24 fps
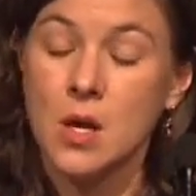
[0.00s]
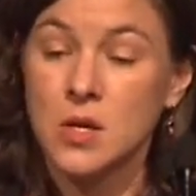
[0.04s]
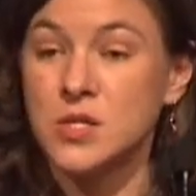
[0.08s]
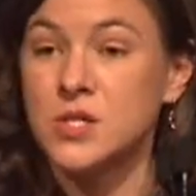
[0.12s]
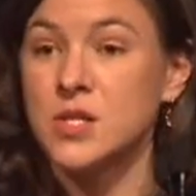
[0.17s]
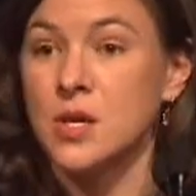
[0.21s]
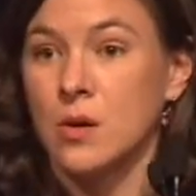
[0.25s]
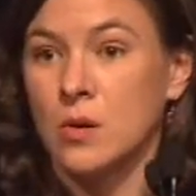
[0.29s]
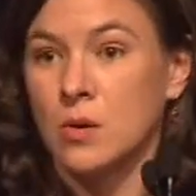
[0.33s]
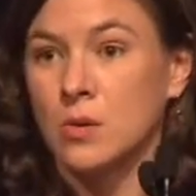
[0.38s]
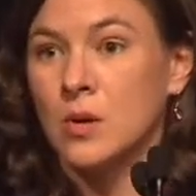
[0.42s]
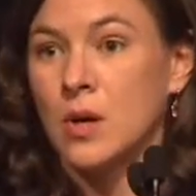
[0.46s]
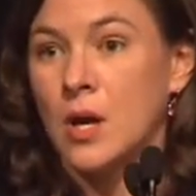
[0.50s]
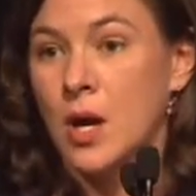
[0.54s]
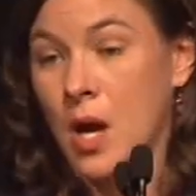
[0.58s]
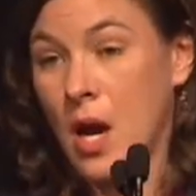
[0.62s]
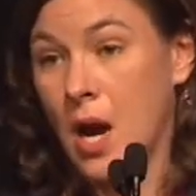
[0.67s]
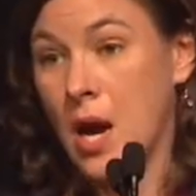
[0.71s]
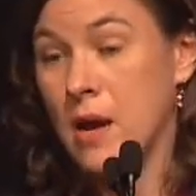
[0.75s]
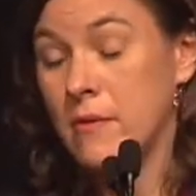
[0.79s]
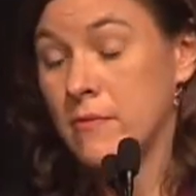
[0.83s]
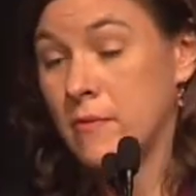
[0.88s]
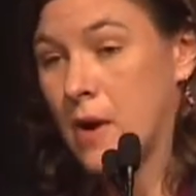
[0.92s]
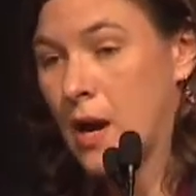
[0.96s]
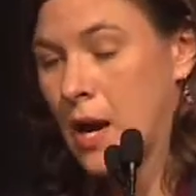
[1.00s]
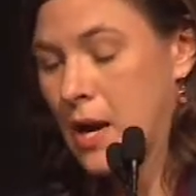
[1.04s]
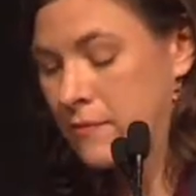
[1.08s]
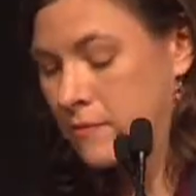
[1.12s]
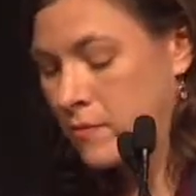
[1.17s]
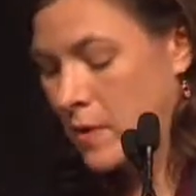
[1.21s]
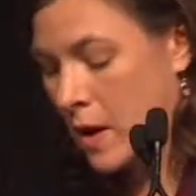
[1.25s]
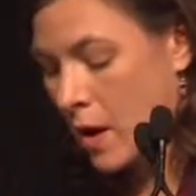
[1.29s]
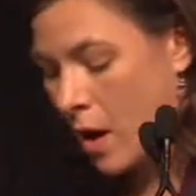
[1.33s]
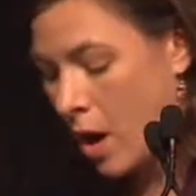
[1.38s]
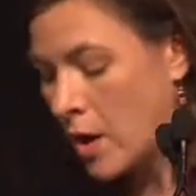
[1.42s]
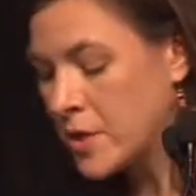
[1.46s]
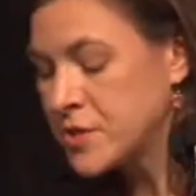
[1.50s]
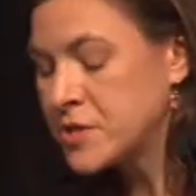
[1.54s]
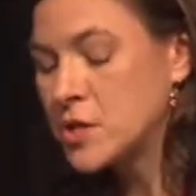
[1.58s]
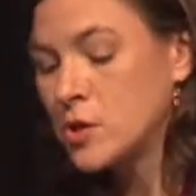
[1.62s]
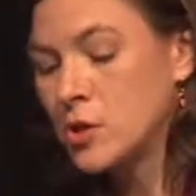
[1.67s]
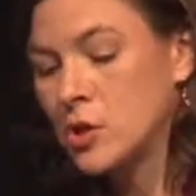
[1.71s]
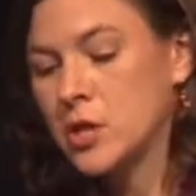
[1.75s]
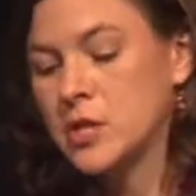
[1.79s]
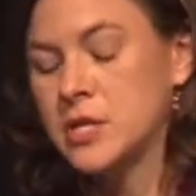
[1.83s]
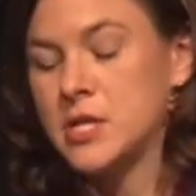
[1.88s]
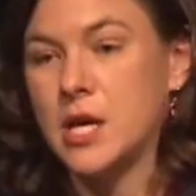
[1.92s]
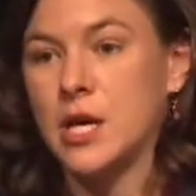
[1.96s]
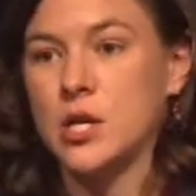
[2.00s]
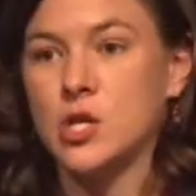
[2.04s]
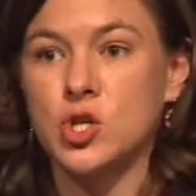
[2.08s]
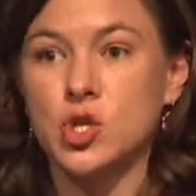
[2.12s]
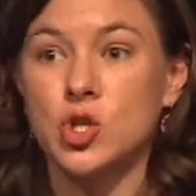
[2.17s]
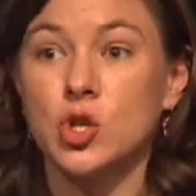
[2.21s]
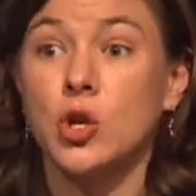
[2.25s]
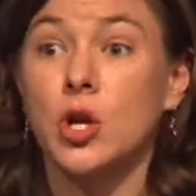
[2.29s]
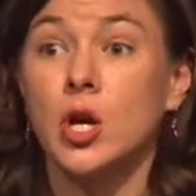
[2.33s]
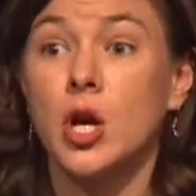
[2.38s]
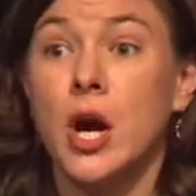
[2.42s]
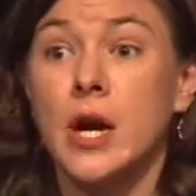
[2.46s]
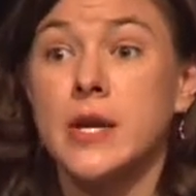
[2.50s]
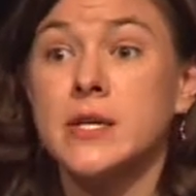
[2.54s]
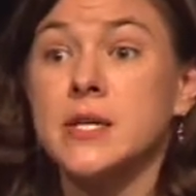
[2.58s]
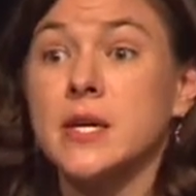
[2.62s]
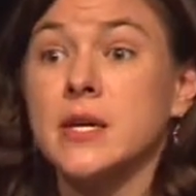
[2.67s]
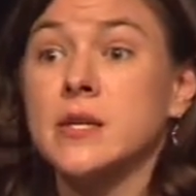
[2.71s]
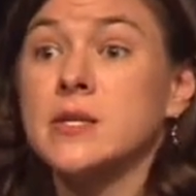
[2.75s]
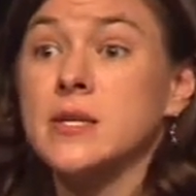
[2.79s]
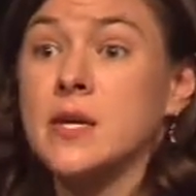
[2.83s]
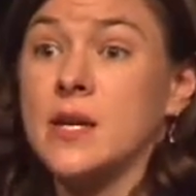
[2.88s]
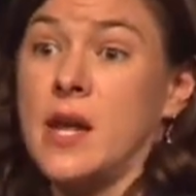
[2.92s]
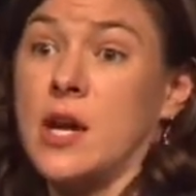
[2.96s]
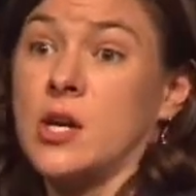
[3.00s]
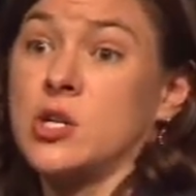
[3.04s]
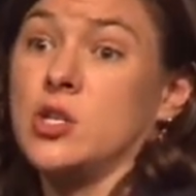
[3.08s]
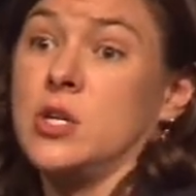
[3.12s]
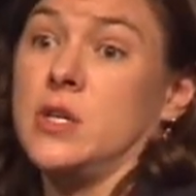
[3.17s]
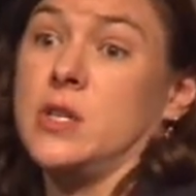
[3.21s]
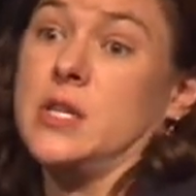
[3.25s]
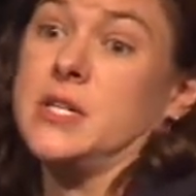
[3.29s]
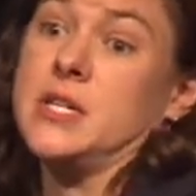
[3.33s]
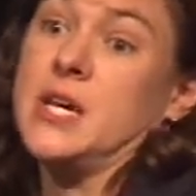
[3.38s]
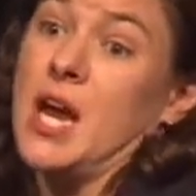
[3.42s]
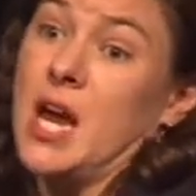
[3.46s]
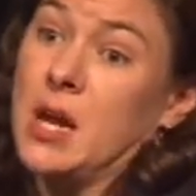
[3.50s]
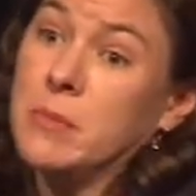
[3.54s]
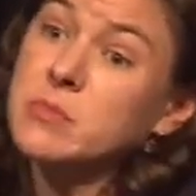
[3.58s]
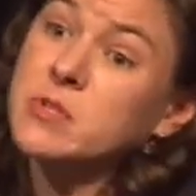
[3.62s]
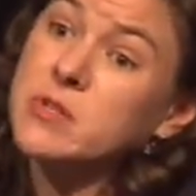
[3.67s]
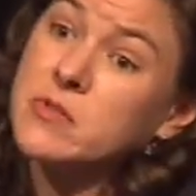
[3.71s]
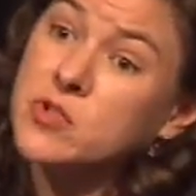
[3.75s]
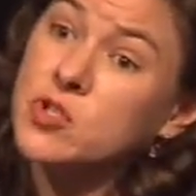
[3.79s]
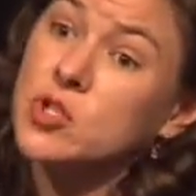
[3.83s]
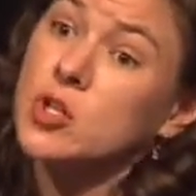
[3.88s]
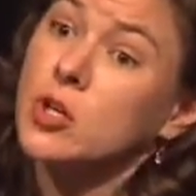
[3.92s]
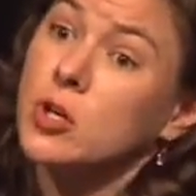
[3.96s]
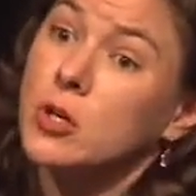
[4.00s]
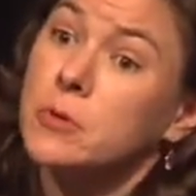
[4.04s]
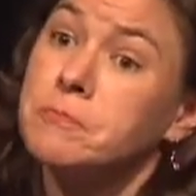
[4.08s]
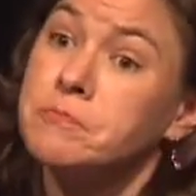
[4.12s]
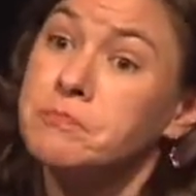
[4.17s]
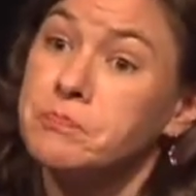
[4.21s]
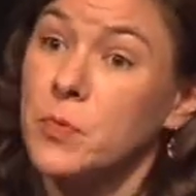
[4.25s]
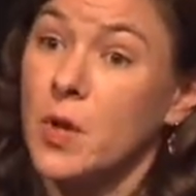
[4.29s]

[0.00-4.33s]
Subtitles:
So I've also looked at sugar content and actually the types of sugar.